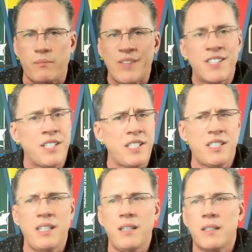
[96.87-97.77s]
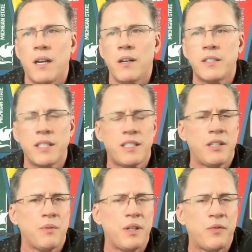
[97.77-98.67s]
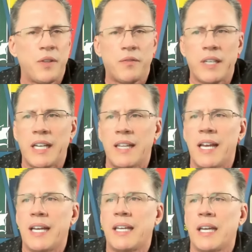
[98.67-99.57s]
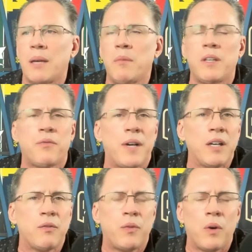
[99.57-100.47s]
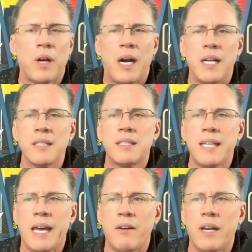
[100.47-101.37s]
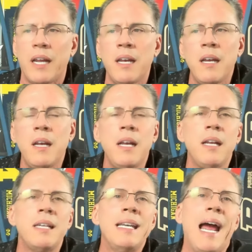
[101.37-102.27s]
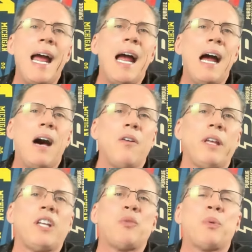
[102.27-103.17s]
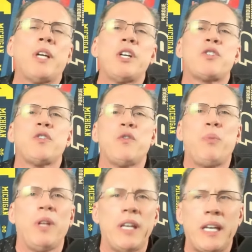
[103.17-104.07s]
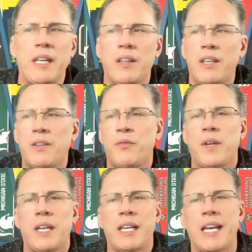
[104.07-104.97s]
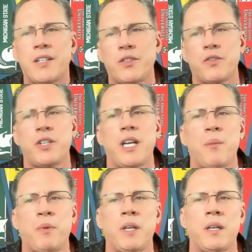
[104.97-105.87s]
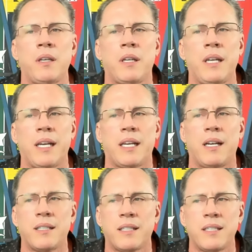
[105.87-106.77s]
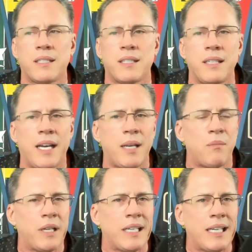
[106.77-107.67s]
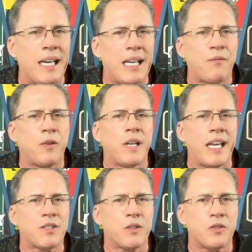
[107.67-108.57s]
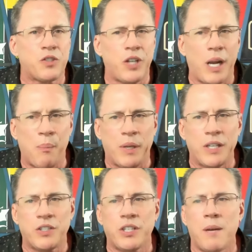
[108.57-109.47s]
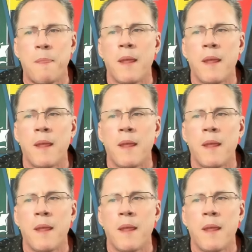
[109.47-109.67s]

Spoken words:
63-50 in that game in the Final Four on Saturday. Now they get the pleasure of playing the defending national champion Connecticut Huskies tonight, Monday night, for a national championship.